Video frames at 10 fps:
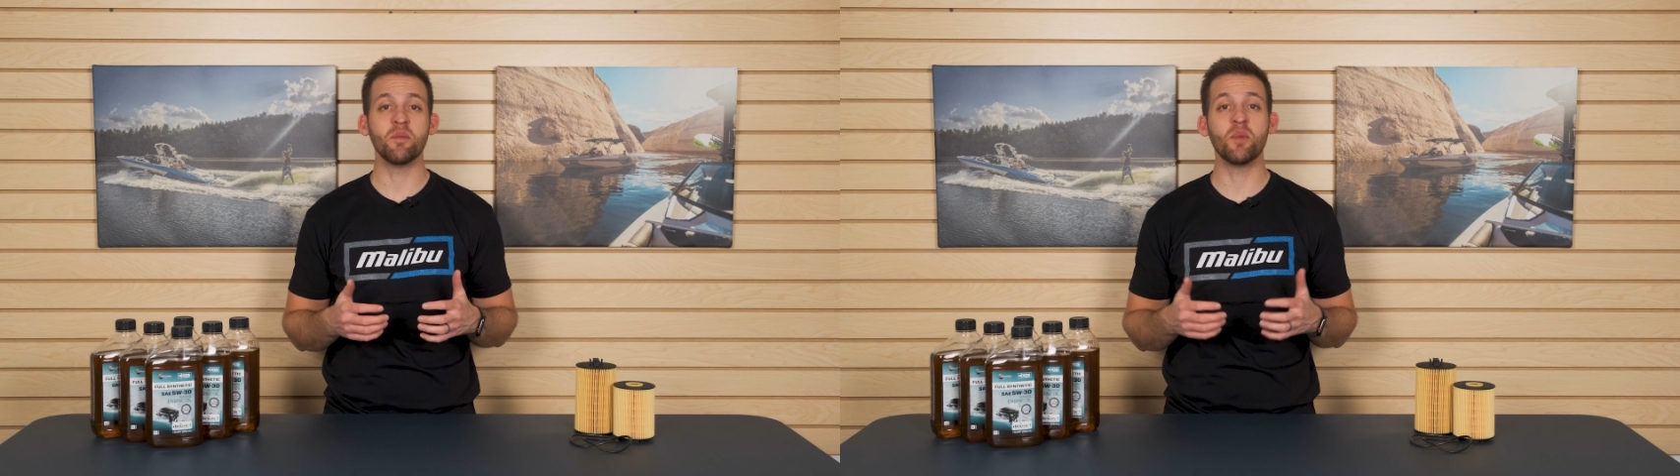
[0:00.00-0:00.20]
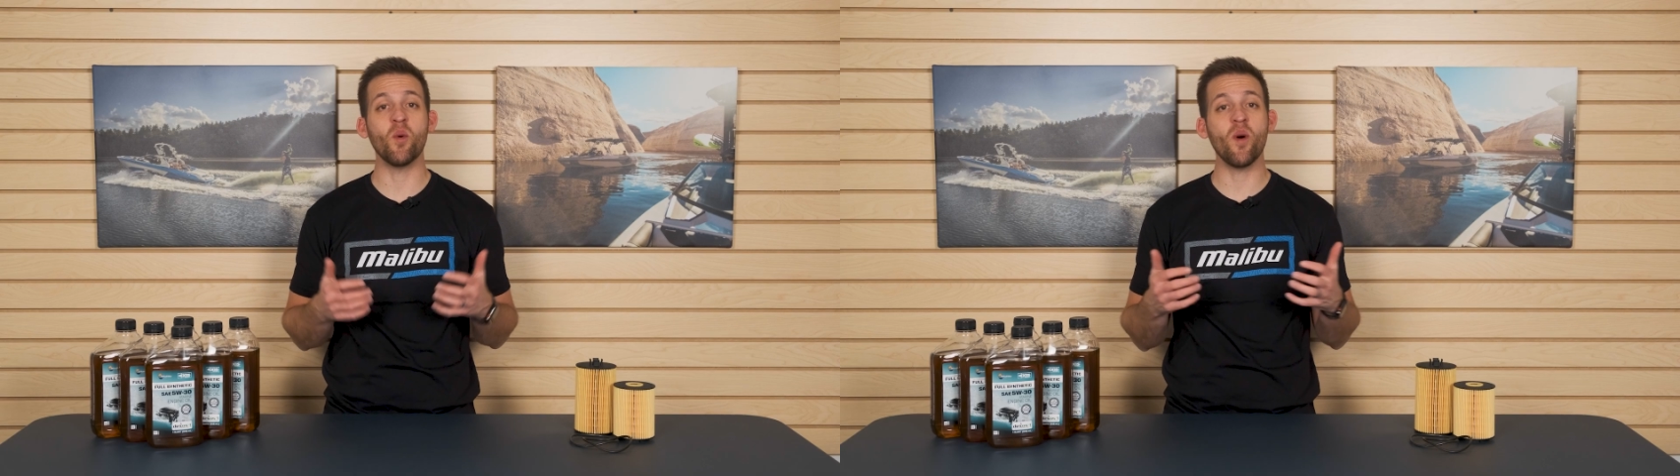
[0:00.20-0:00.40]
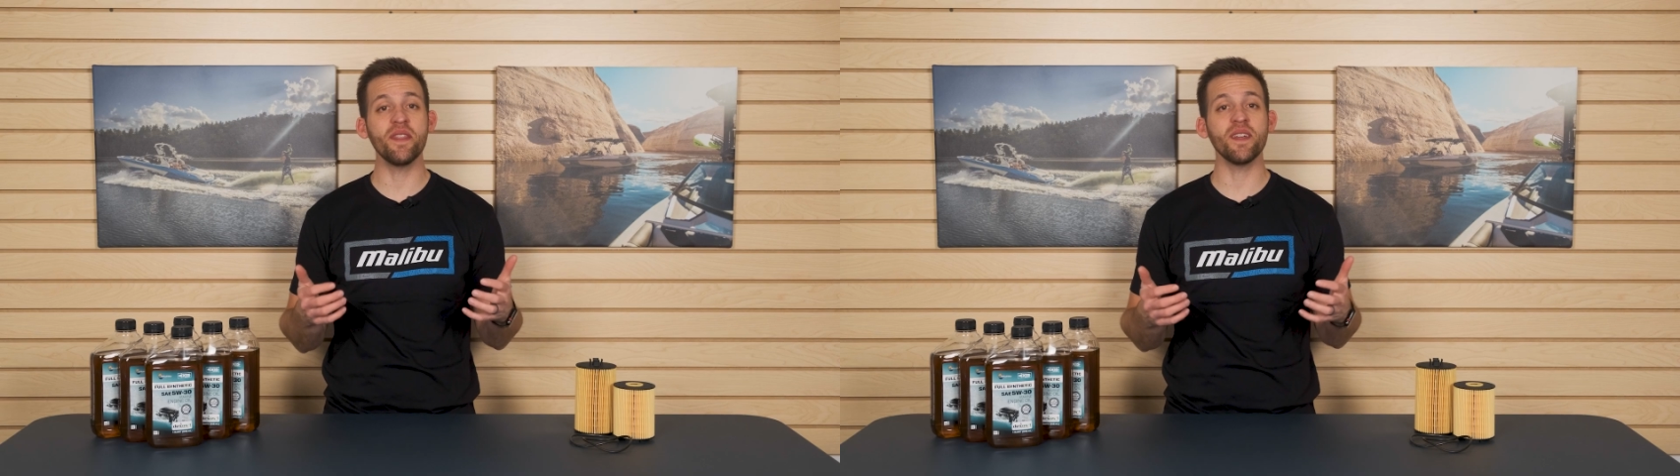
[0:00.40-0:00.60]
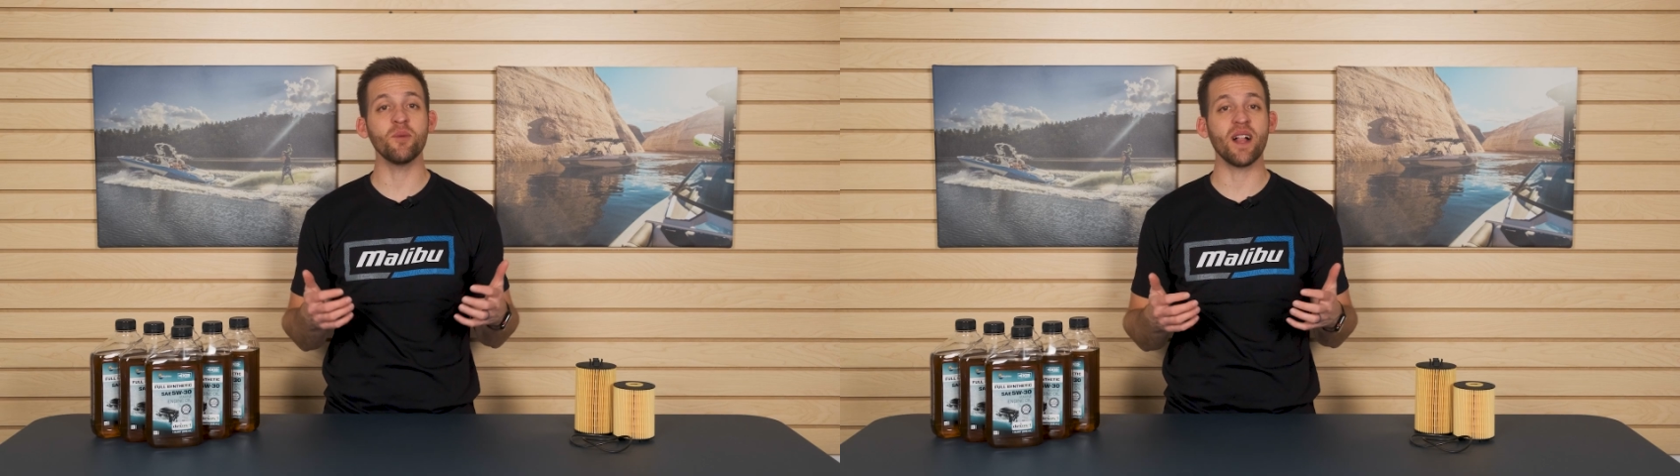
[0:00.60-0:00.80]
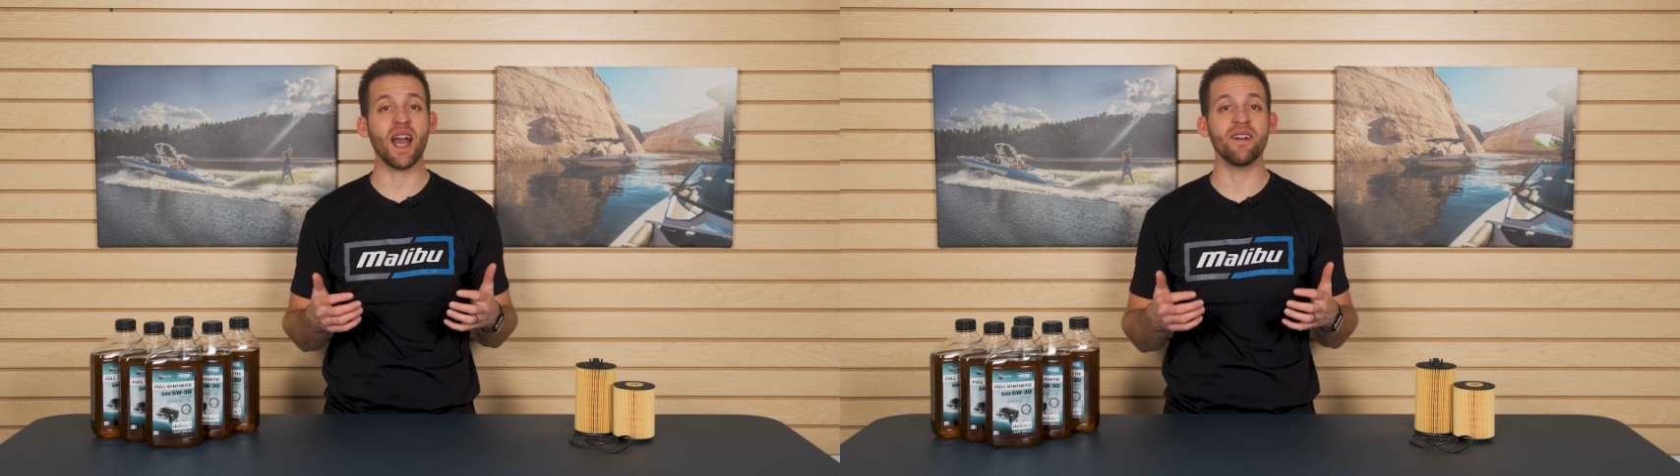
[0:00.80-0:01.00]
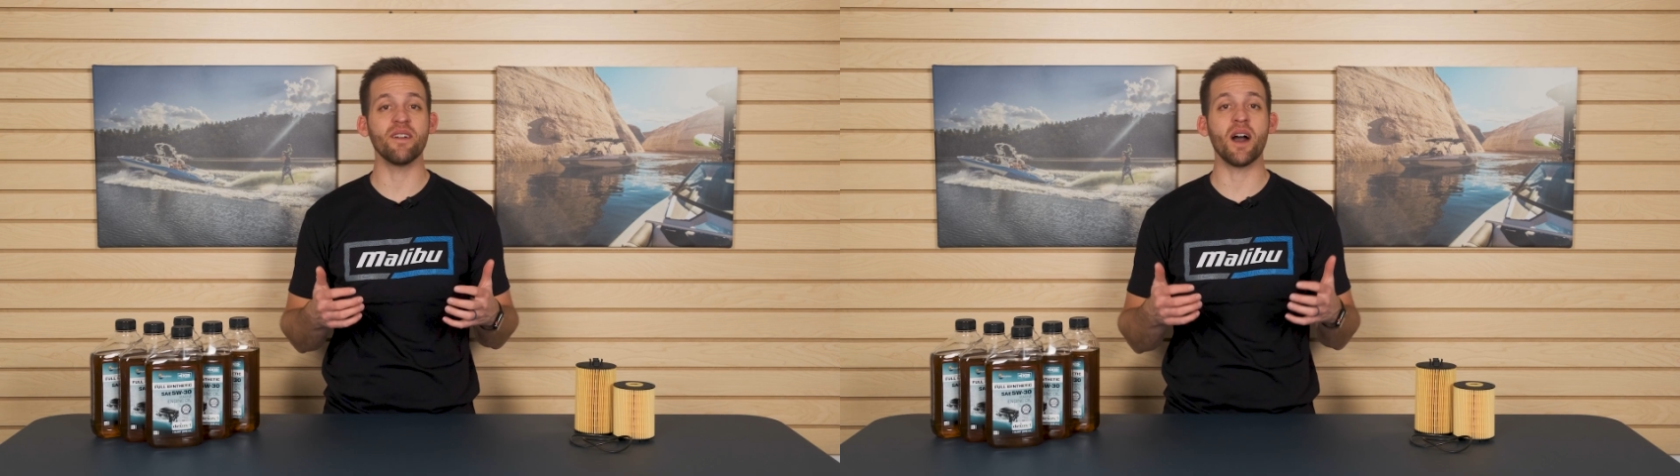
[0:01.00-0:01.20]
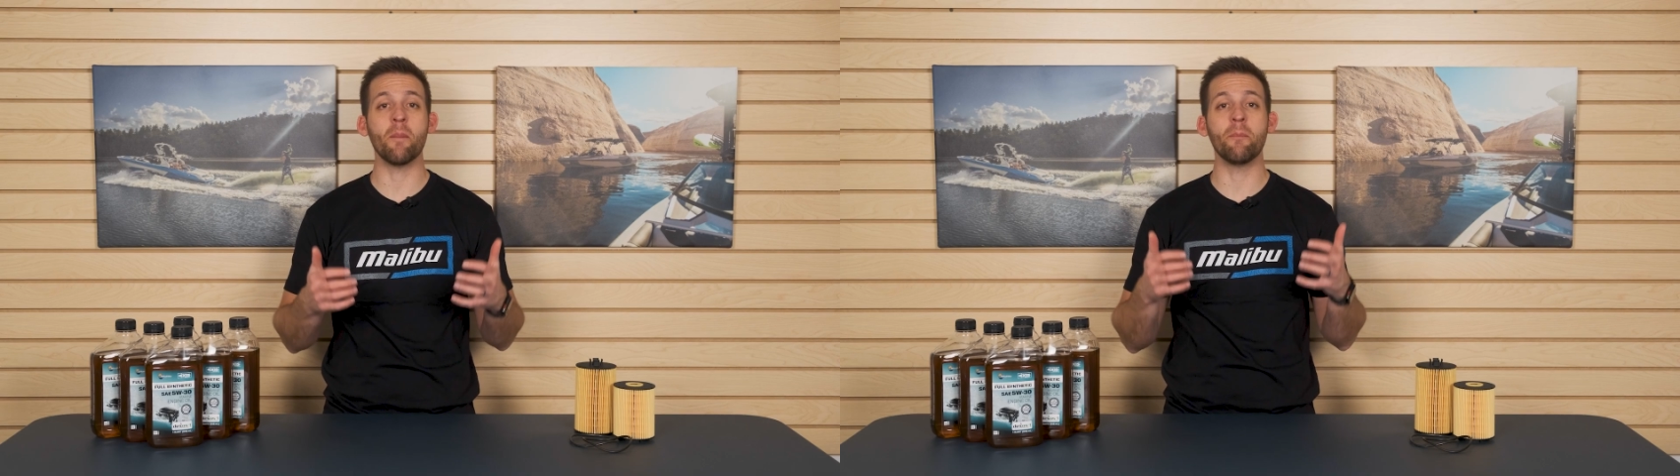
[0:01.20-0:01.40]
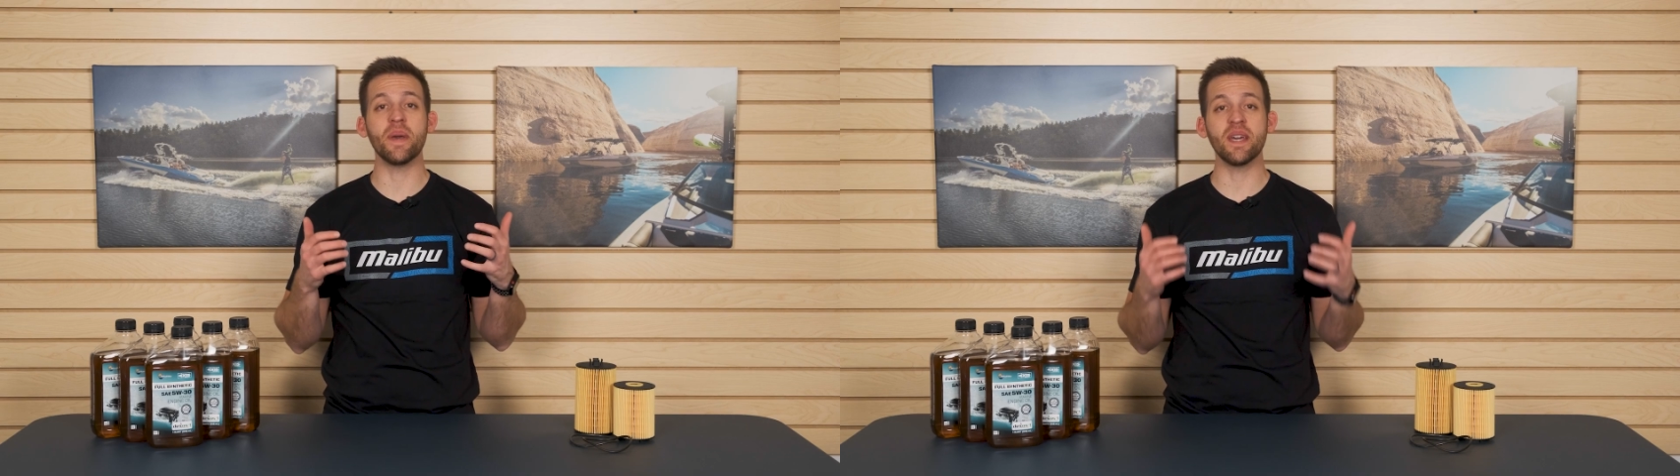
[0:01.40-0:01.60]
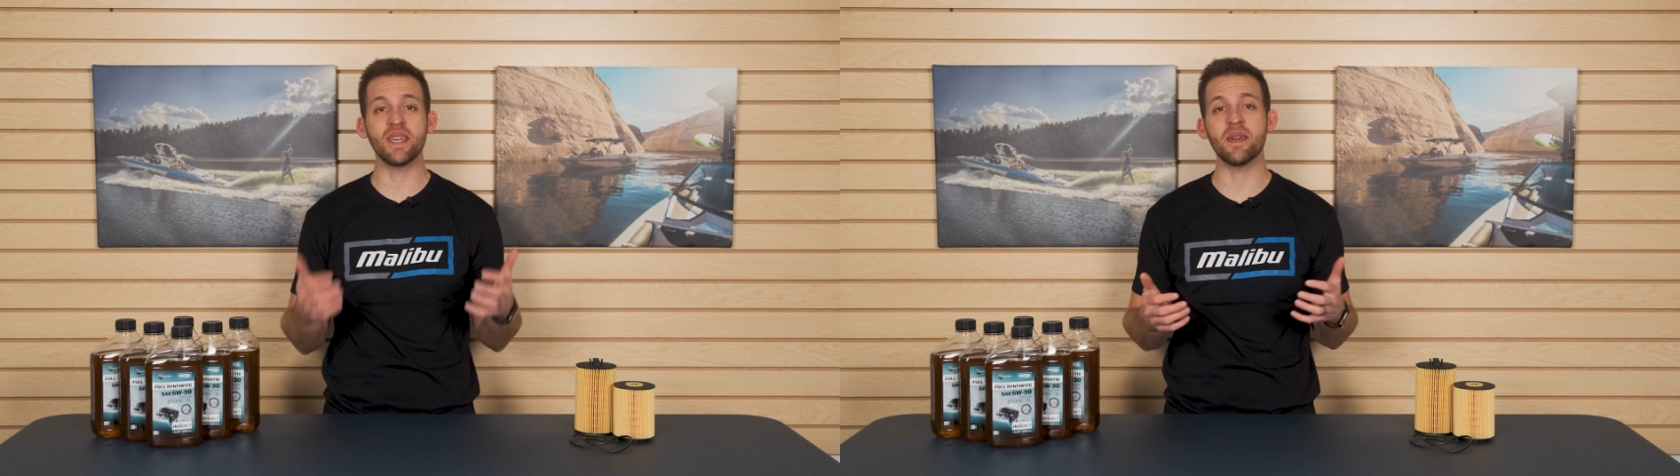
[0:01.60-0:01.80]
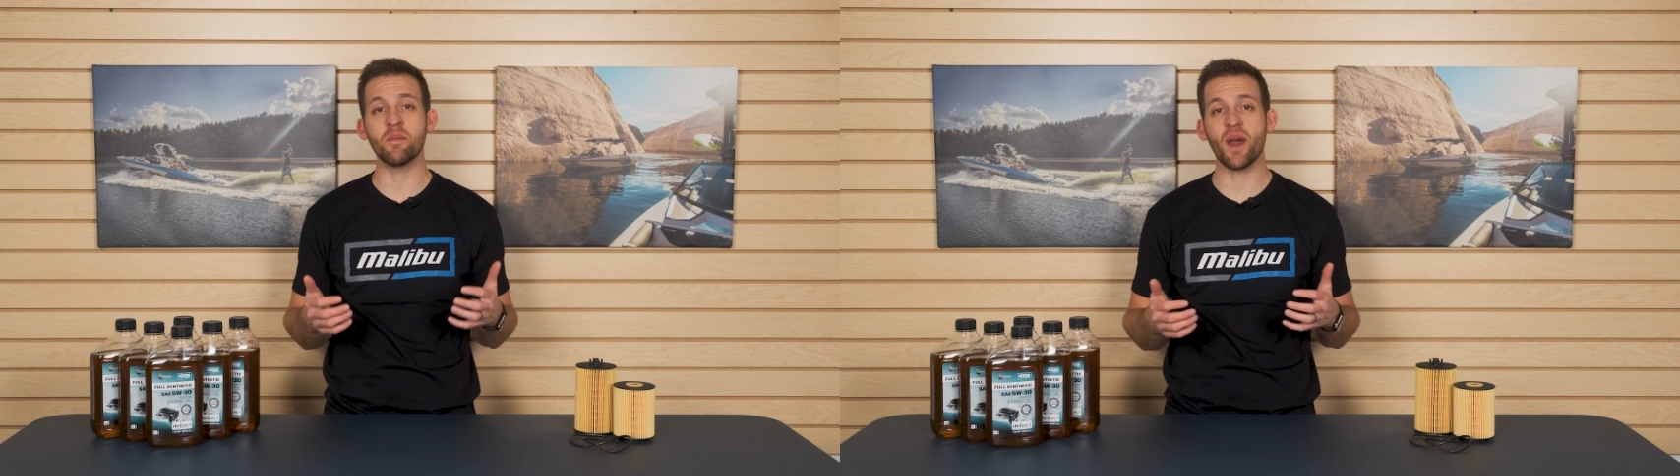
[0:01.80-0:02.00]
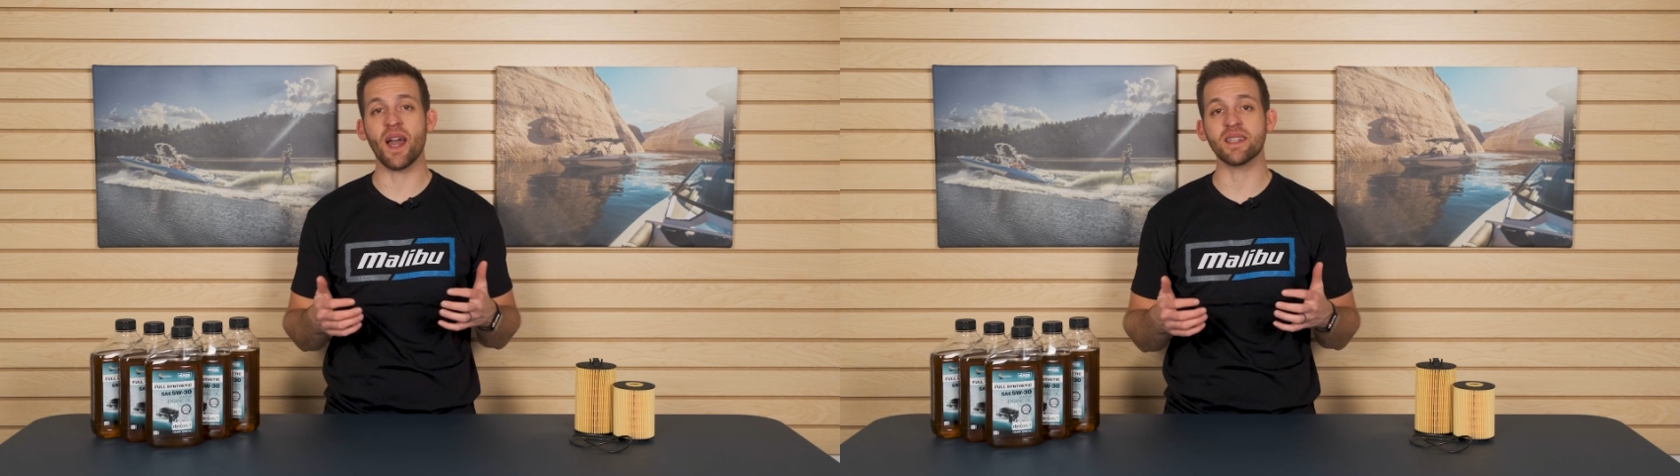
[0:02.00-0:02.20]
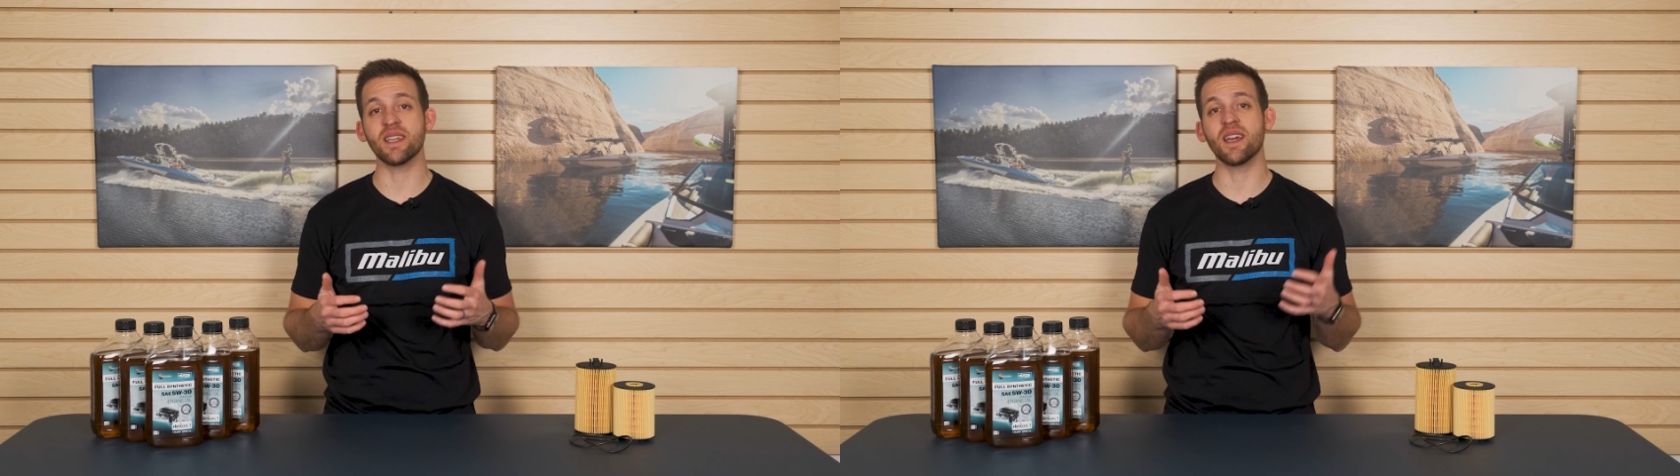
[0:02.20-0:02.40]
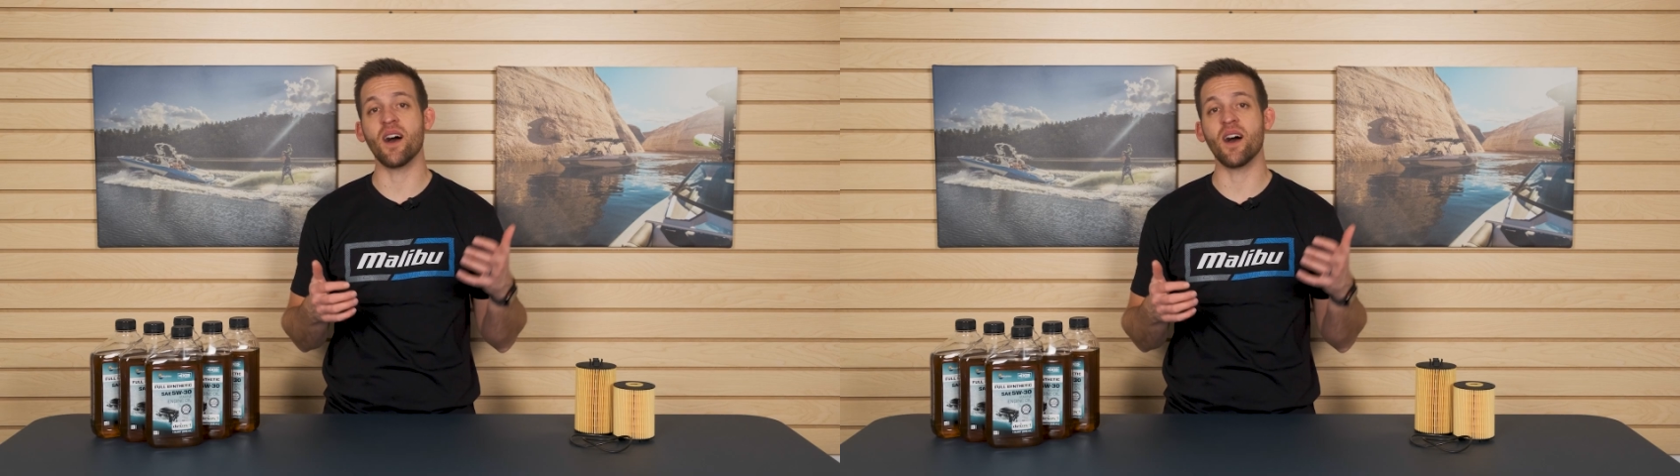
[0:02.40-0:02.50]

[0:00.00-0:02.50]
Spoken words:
but one that will have a big impact